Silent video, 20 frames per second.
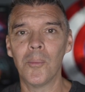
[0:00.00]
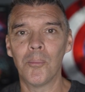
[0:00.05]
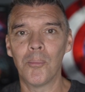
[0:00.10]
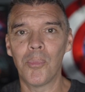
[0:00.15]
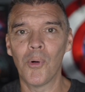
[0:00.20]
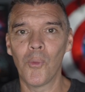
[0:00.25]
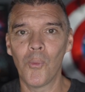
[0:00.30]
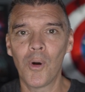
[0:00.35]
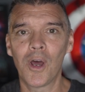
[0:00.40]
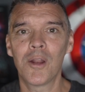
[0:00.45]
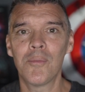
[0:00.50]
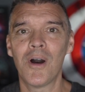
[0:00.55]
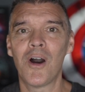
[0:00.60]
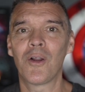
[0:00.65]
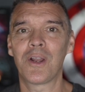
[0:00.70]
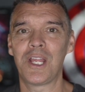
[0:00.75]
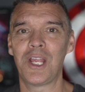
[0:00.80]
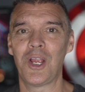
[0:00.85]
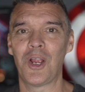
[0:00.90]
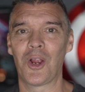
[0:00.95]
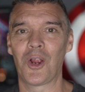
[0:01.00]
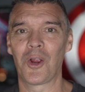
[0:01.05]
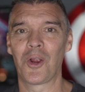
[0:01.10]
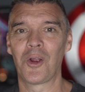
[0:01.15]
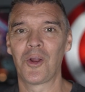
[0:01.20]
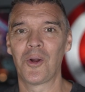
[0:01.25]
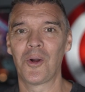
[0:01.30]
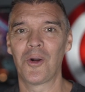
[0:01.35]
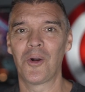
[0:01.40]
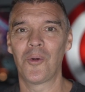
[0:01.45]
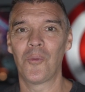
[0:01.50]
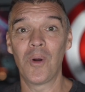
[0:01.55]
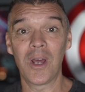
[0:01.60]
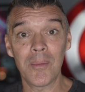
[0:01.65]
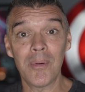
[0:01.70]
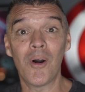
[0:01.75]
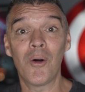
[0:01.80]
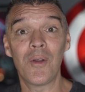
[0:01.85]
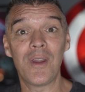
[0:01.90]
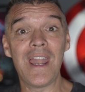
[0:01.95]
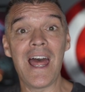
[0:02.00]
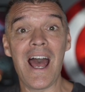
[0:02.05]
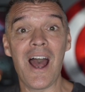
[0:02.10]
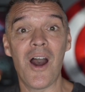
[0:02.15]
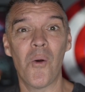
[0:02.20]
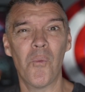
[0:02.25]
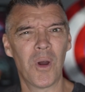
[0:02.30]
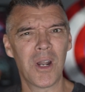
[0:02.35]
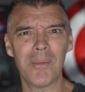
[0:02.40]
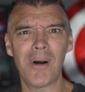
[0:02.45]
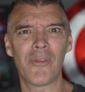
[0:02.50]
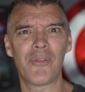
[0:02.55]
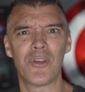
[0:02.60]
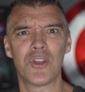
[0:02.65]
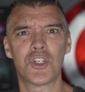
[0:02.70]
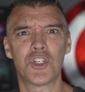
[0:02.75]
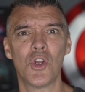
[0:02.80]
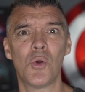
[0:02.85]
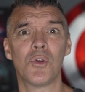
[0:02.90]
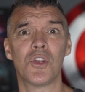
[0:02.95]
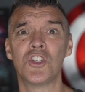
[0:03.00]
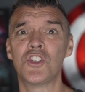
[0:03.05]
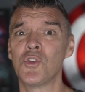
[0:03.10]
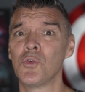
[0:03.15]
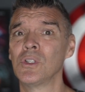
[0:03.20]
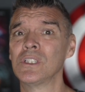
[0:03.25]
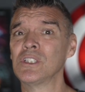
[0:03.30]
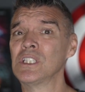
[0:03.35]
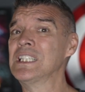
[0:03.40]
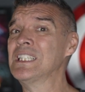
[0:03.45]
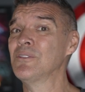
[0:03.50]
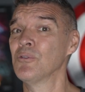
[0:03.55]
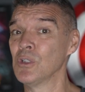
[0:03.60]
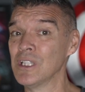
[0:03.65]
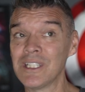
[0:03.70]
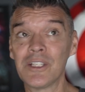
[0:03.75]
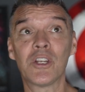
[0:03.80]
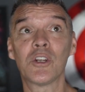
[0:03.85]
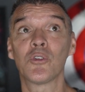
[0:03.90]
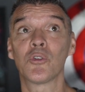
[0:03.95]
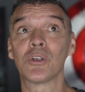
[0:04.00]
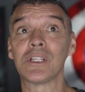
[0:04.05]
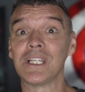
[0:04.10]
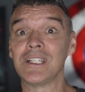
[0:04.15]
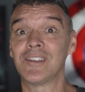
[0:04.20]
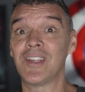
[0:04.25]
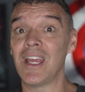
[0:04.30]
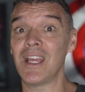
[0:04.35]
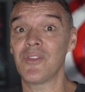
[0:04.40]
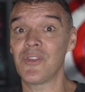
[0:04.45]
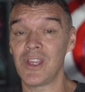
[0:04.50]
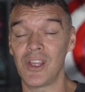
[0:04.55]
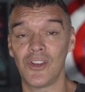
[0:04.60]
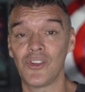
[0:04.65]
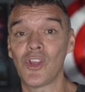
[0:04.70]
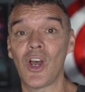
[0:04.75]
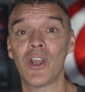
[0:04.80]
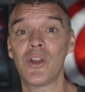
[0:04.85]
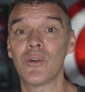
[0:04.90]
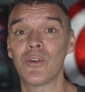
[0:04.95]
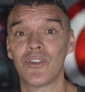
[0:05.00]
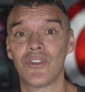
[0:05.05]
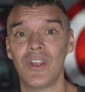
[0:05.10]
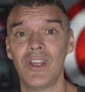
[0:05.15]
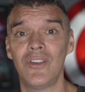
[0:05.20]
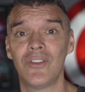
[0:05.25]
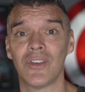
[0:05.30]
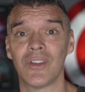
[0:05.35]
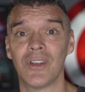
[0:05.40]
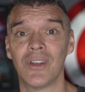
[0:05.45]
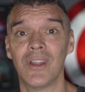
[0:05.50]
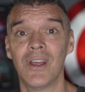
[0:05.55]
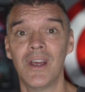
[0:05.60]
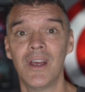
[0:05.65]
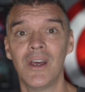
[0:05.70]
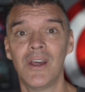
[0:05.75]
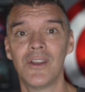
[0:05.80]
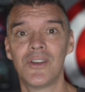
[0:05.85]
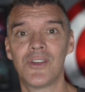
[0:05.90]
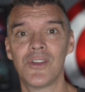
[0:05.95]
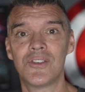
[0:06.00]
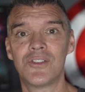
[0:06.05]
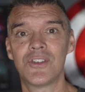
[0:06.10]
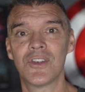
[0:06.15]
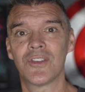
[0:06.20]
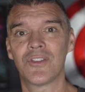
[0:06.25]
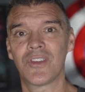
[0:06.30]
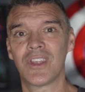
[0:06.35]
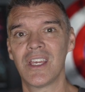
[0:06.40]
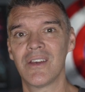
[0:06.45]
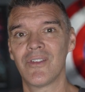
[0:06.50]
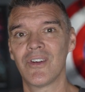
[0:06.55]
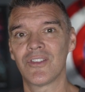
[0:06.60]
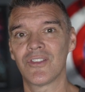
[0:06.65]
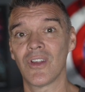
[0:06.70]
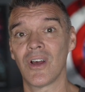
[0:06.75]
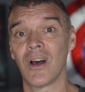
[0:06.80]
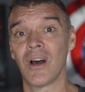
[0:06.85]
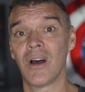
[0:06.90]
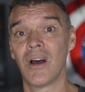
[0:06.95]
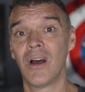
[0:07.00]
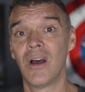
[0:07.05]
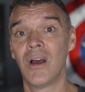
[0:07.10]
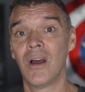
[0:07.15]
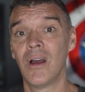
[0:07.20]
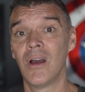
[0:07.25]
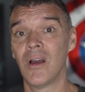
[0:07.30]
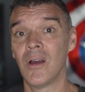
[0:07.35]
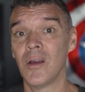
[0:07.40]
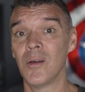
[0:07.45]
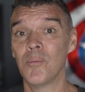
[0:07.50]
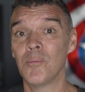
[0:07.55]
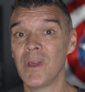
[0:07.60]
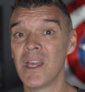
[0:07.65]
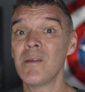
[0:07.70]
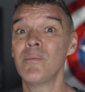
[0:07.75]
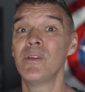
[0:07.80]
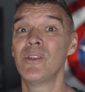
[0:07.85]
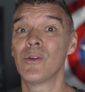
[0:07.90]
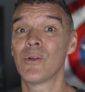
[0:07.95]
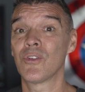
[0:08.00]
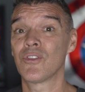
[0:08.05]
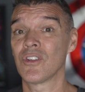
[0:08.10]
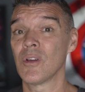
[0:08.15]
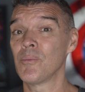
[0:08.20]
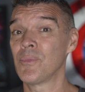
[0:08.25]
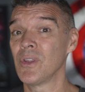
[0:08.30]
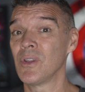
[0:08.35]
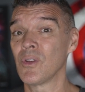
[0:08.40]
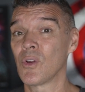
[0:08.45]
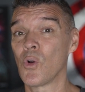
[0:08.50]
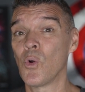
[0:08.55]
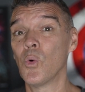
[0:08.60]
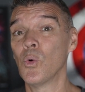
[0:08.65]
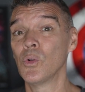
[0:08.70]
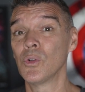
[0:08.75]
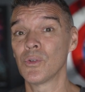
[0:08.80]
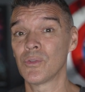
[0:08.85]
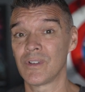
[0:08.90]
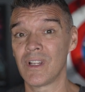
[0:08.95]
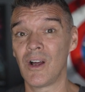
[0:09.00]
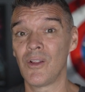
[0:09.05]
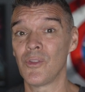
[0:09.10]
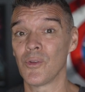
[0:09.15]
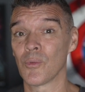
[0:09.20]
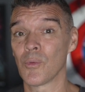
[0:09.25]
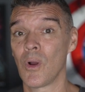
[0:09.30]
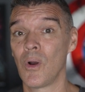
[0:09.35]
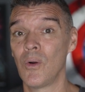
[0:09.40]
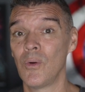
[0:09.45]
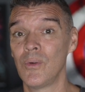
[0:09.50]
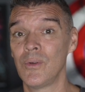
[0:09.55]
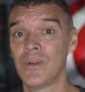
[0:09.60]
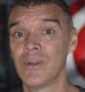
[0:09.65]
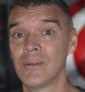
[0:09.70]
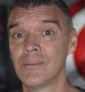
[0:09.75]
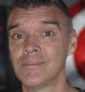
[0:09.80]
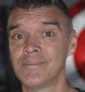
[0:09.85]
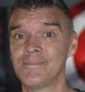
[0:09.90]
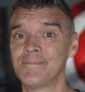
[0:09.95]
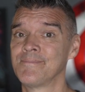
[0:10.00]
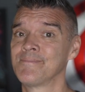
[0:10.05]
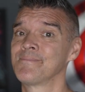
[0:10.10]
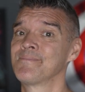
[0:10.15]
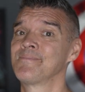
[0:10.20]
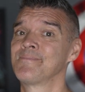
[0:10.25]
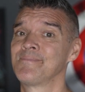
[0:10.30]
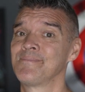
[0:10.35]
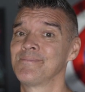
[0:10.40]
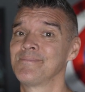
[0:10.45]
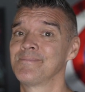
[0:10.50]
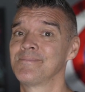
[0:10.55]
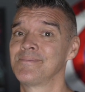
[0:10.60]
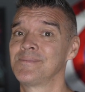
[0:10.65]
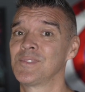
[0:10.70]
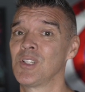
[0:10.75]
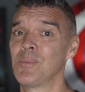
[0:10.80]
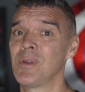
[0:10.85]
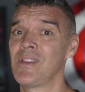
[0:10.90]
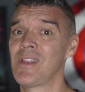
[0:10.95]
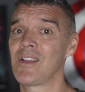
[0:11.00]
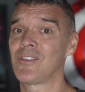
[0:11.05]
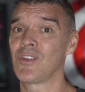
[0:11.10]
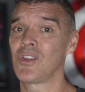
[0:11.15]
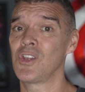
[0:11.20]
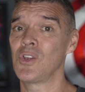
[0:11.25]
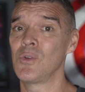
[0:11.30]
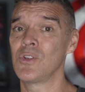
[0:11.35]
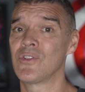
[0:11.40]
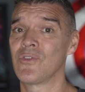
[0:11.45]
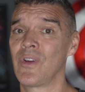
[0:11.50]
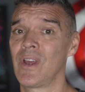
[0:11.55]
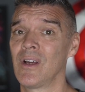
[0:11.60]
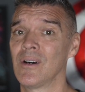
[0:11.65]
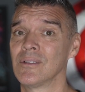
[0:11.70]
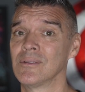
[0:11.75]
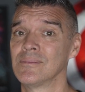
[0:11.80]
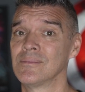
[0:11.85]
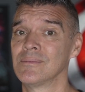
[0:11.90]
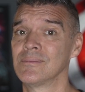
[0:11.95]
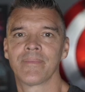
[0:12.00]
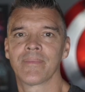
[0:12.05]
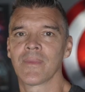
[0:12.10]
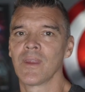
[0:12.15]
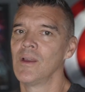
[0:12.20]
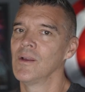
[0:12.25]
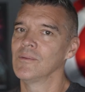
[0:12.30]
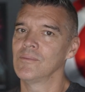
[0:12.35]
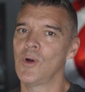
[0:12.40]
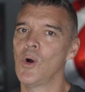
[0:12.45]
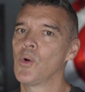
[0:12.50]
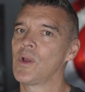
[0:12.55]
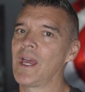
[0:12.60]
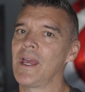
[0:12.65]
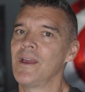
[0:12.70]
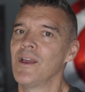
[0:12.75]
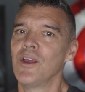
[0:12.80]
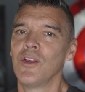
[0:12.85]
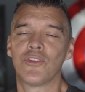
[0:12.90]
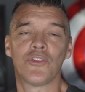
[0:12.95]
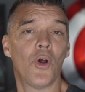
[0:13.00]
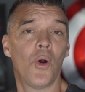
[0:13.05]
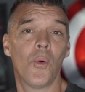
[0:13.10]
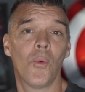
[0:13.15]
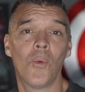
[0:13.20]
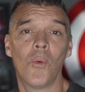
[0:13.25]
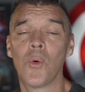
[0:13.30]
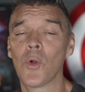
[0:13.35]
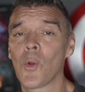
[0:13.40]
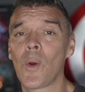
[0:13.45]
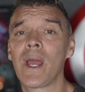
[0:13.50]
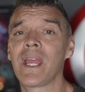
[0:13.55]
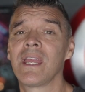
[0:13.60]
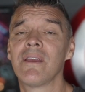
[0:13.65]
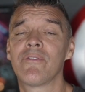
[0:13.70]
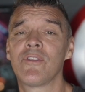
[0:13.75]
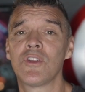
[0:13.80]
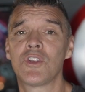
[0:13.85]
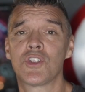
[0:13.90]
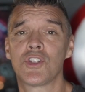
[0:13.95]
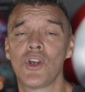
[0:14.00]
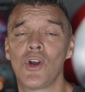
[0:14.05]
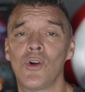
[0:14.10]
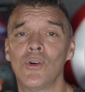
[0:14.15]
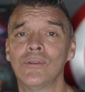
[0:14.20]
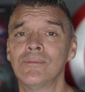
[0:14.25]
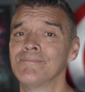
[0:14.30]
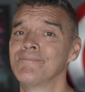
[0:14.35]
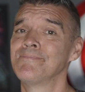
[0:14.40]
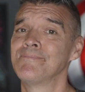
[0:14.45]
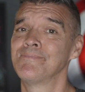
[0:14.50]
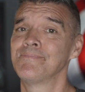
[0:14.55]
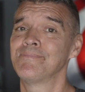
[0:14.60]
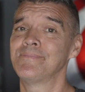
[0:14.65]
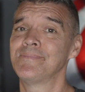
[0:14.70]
but what about here? What about now? What about this show? Did you literally take the entire season to just give us a, maybe there's something cooler down the road? To me, that's a huge fail. Okay, so what do I give this show?